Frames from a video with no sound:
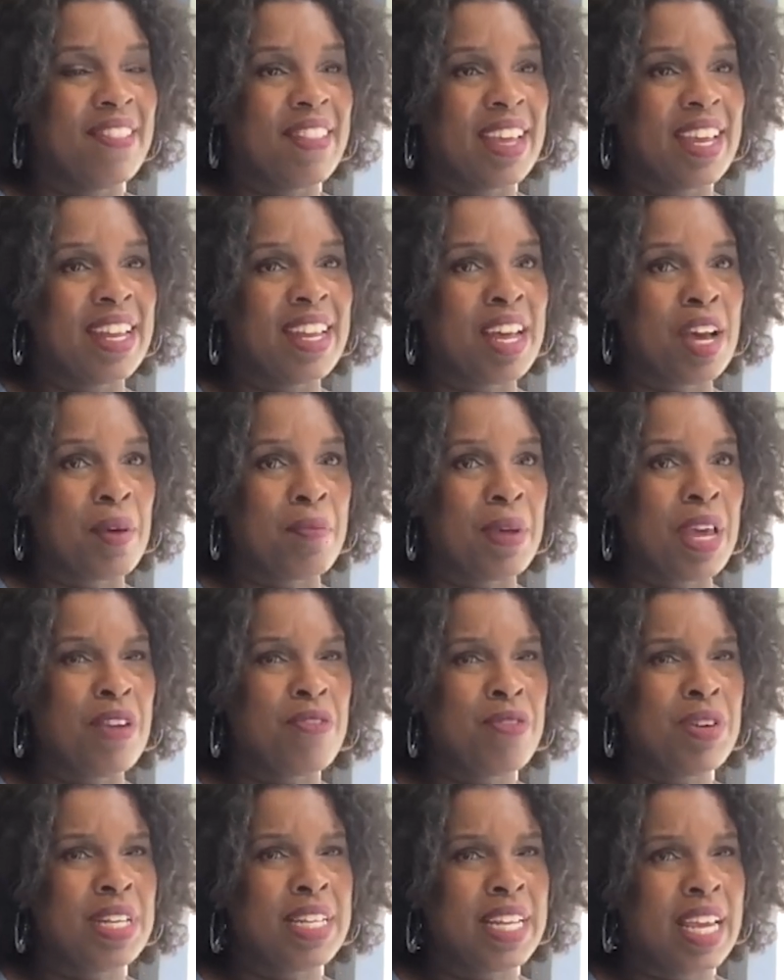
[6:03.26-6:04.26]
And then um,
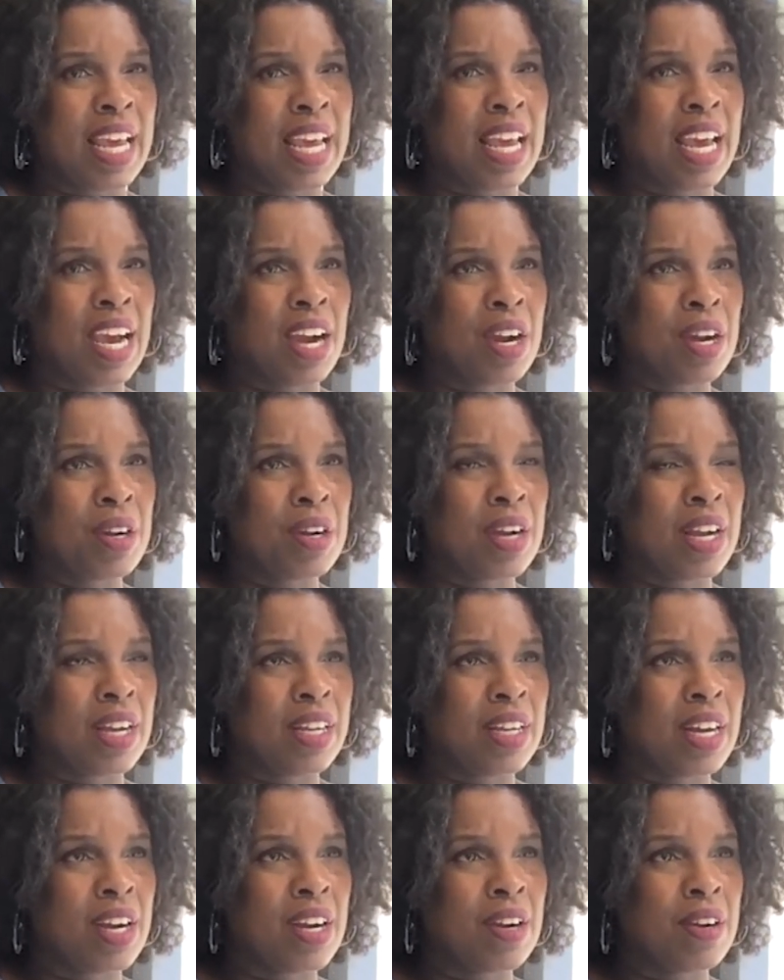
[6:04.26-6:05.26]
every day our,
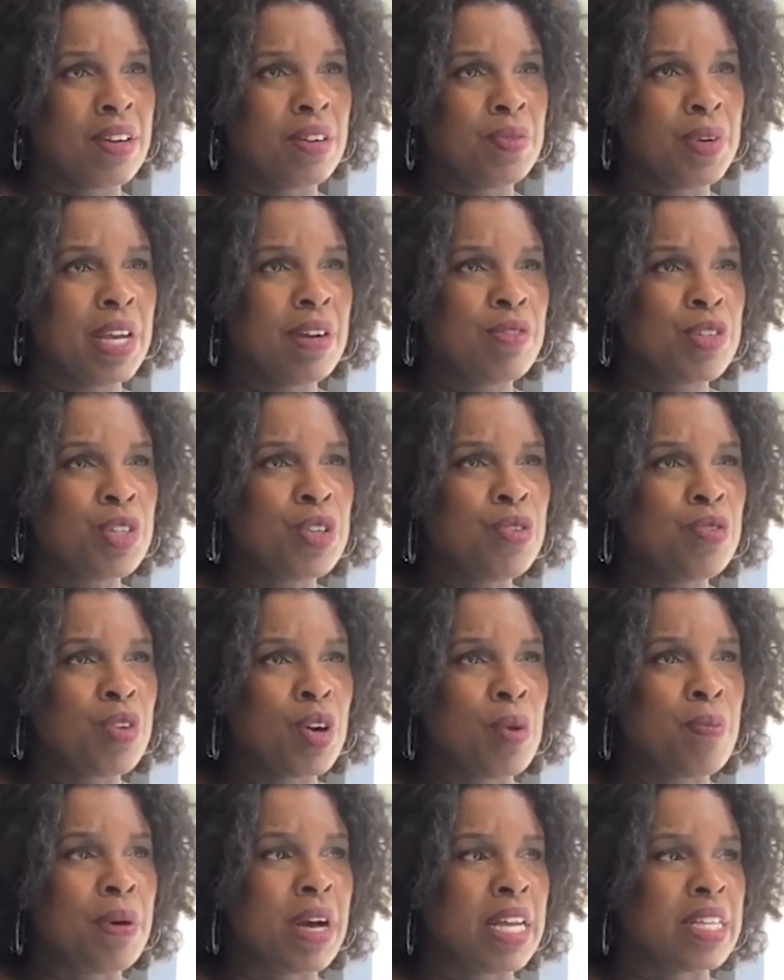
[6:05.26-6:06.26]
our, we have two
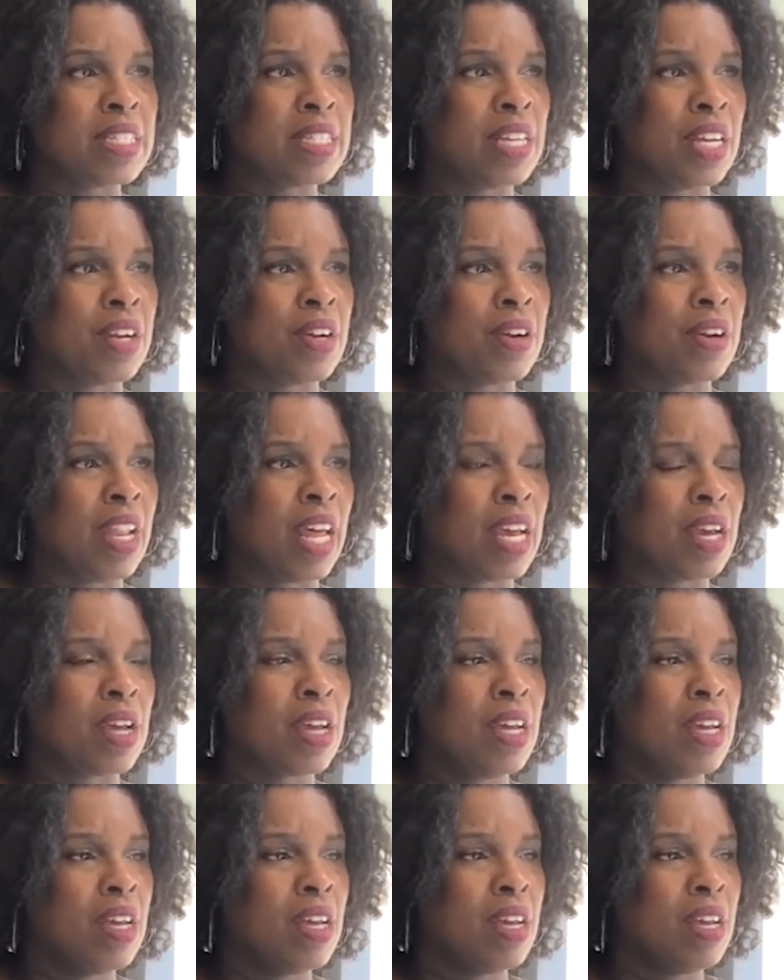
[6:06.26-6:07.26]
robots that are
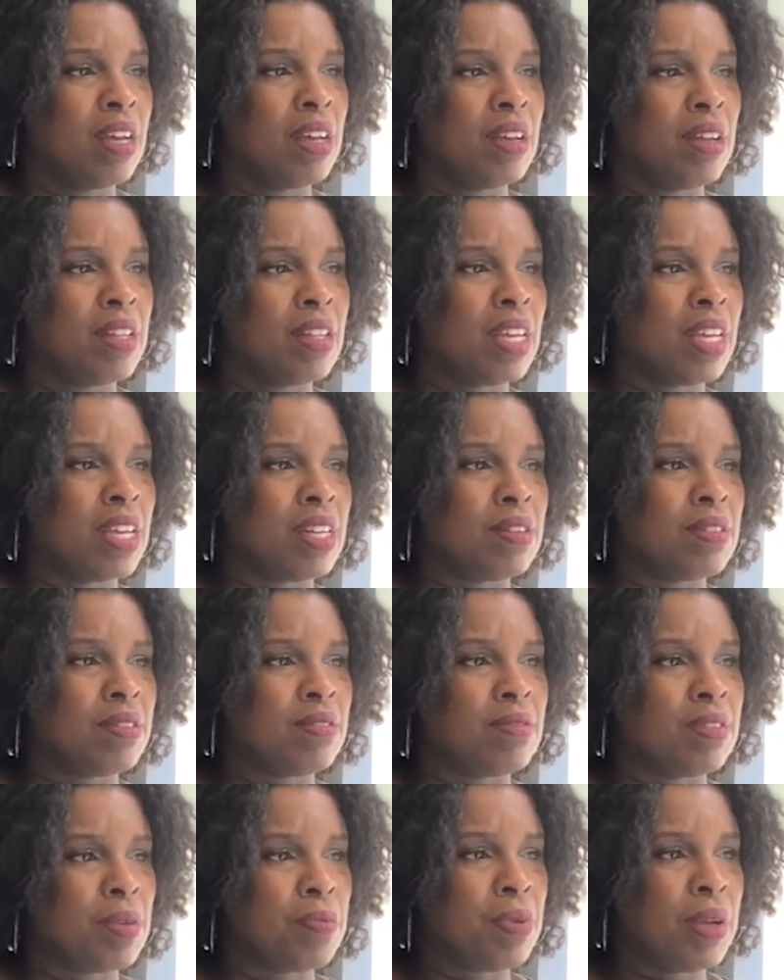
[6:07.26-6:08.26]
like it
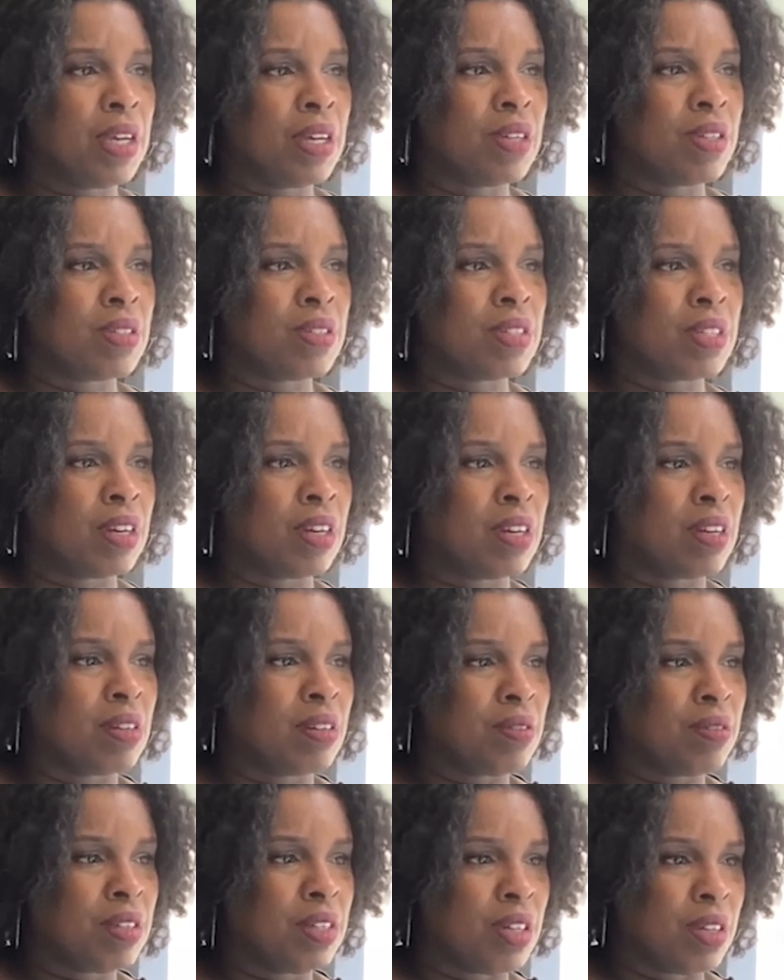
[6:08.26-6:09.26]
the pills
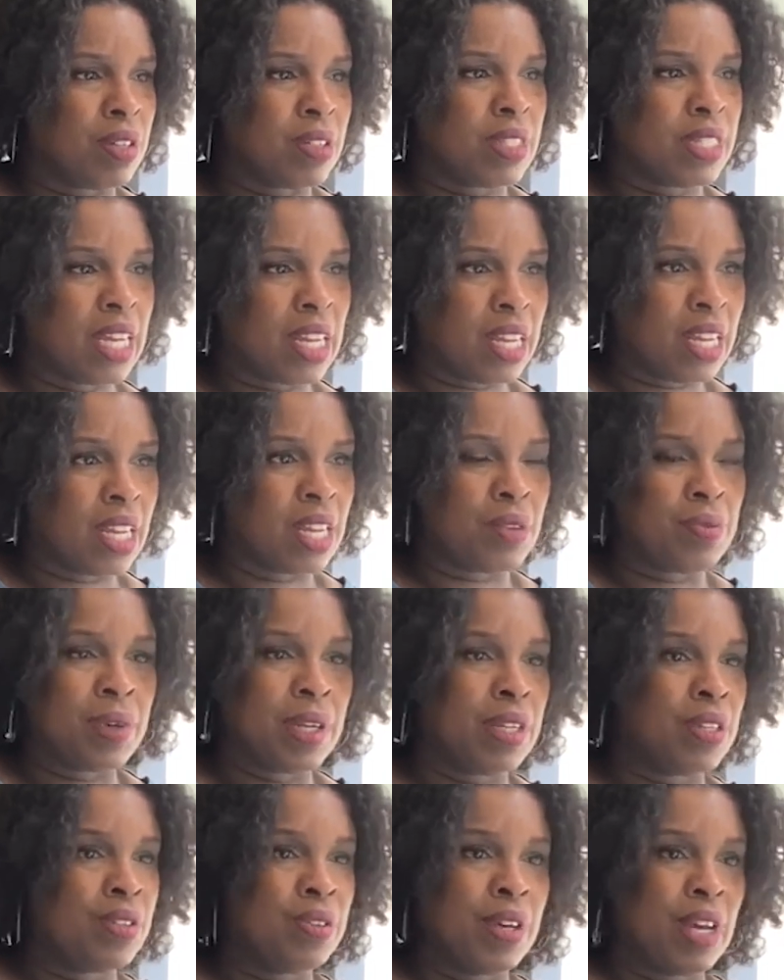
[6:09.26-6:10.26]
are you know set in.
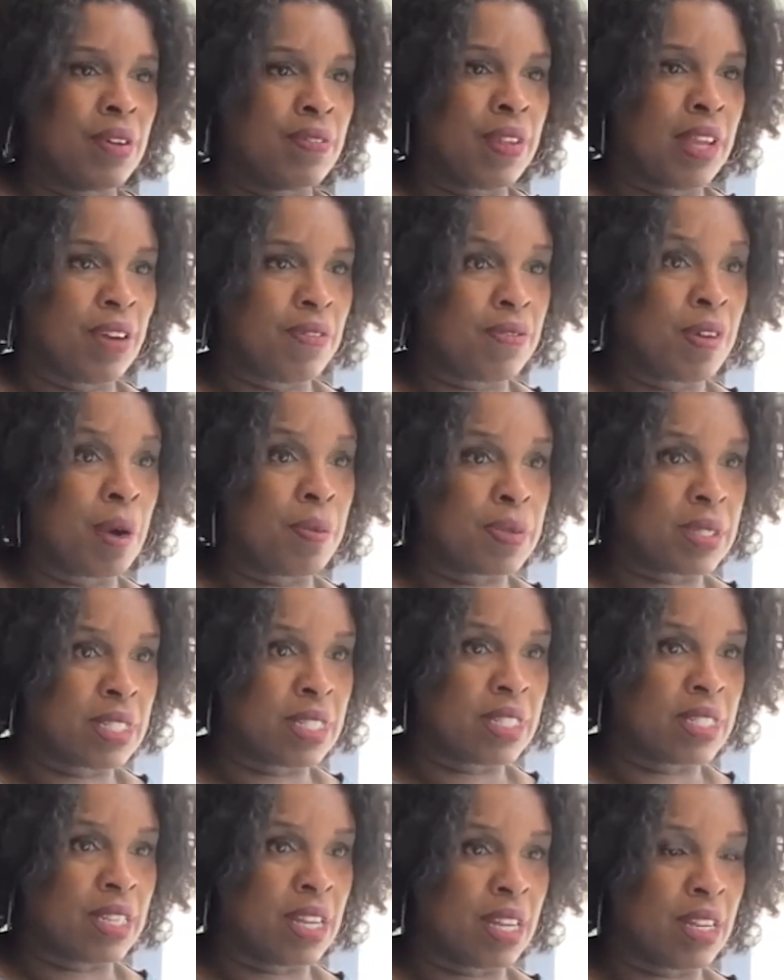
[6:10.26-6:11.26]
We do have to have
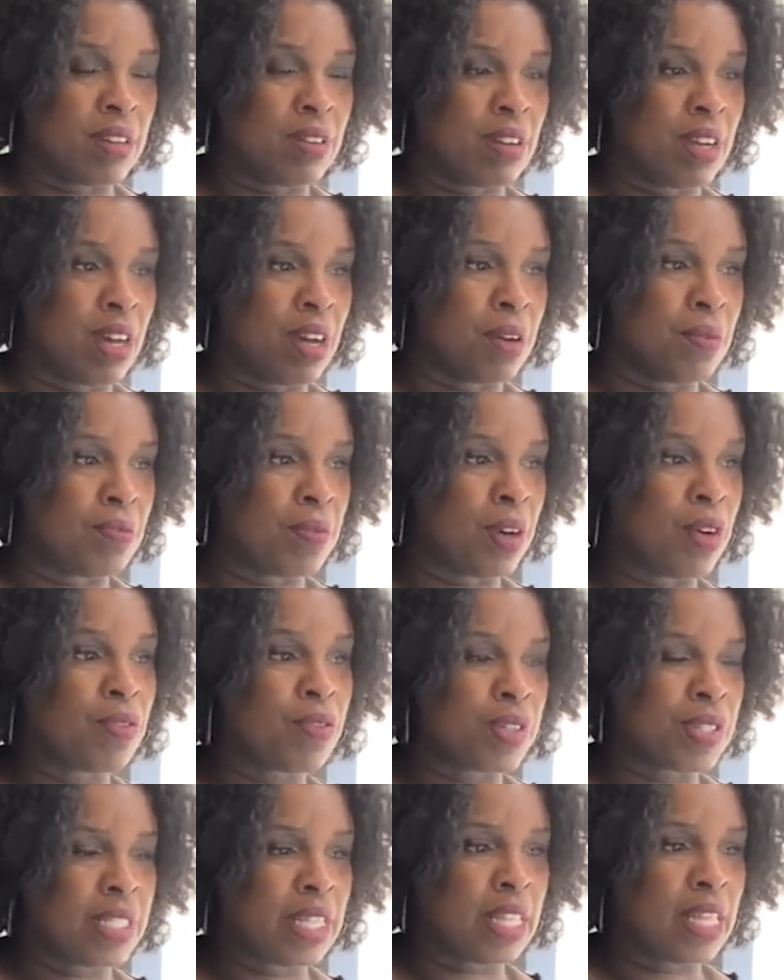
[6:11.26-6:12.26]
pharmacists that um,
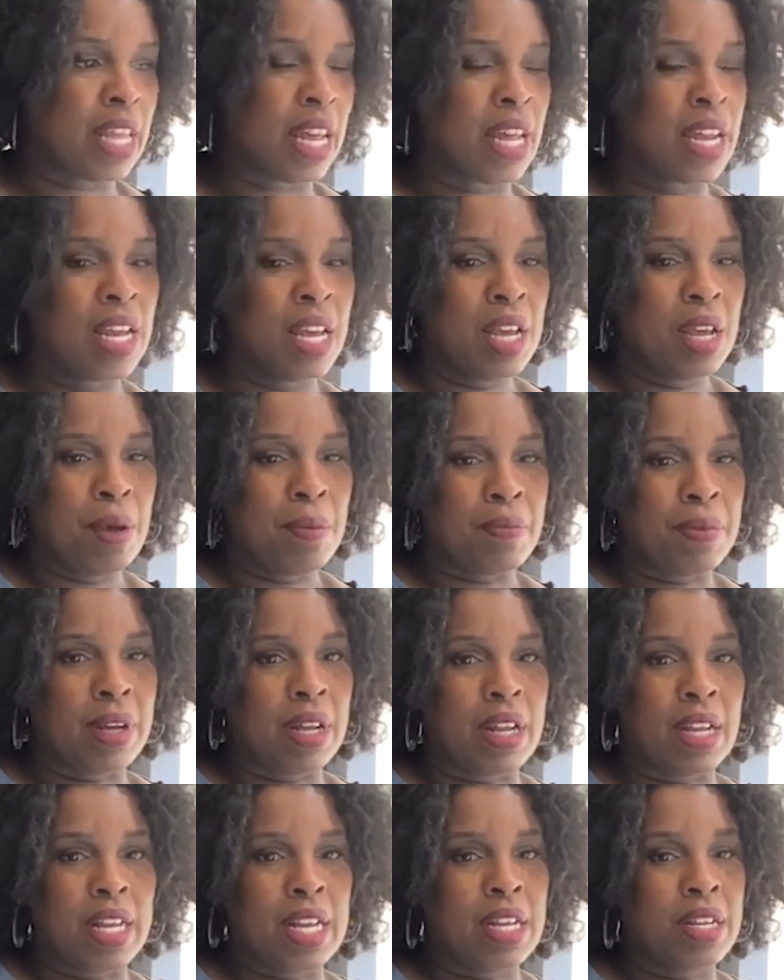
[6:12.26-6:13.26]
oversee that,
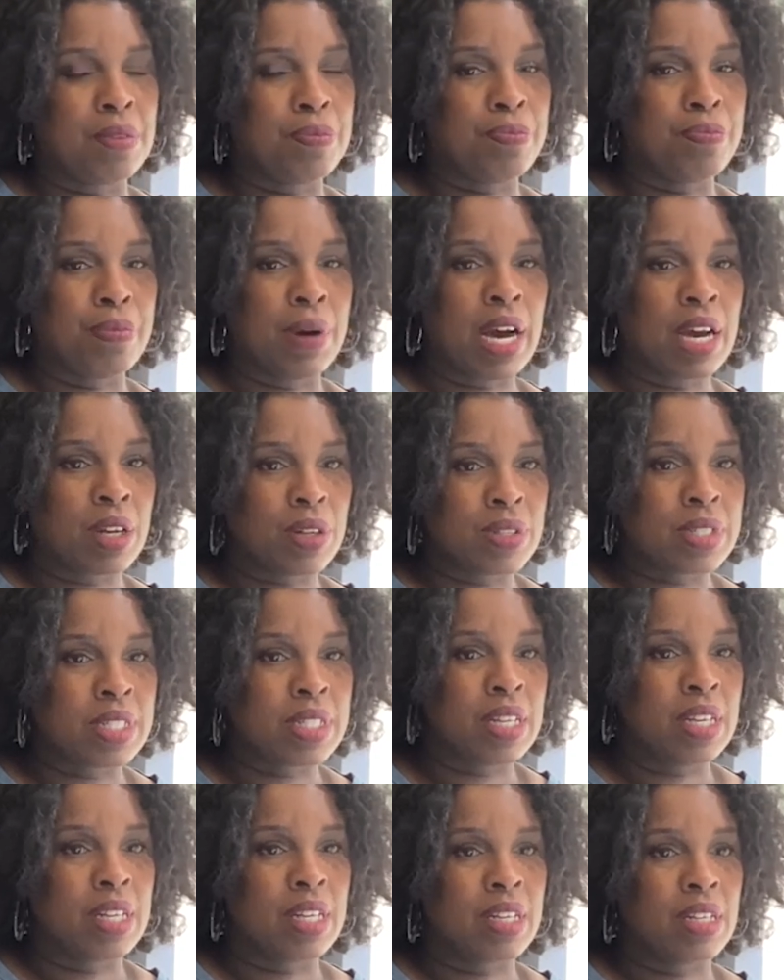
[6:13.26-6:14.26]
but it bottles
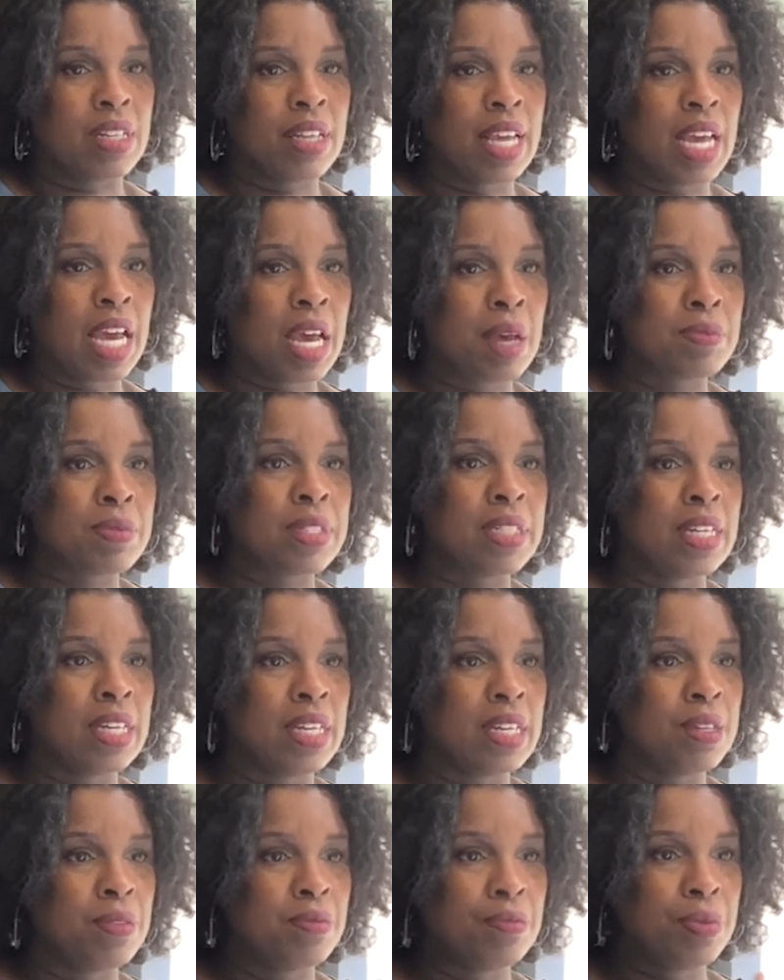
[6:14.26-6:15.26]
it, caps
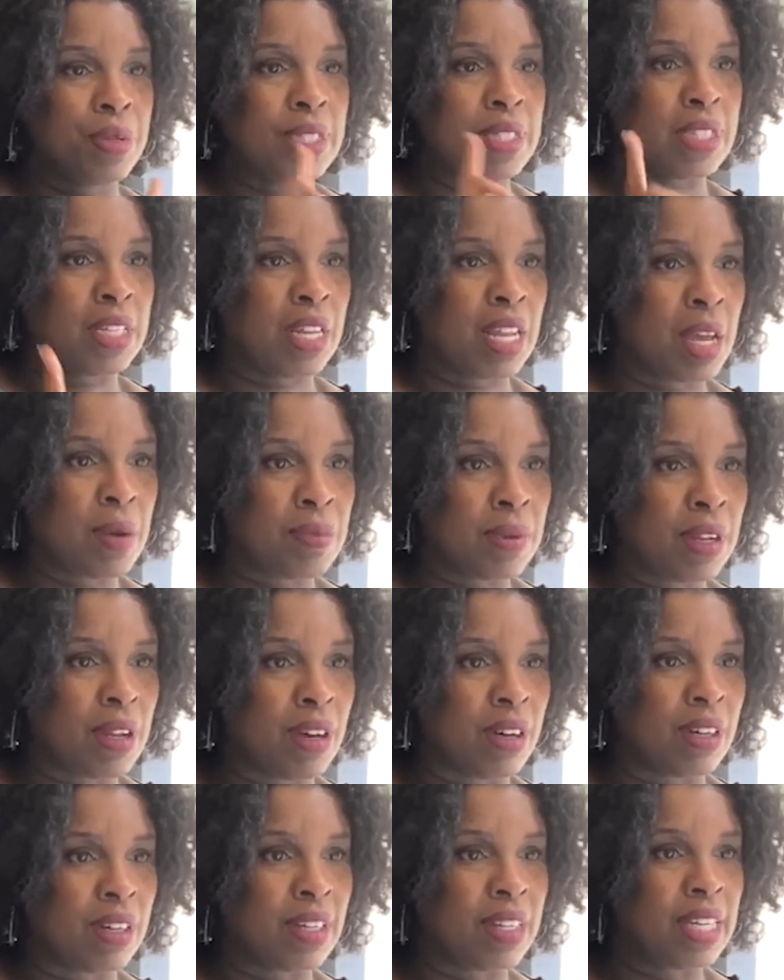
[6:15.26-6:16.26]
it, puts a label
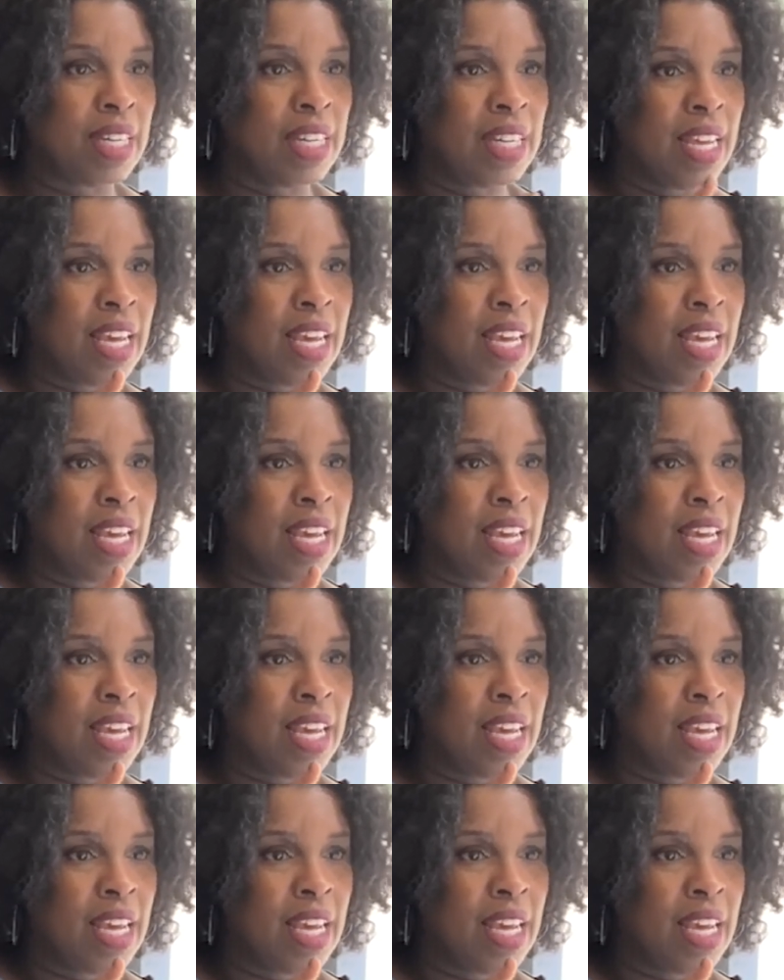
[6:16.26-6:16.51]
on,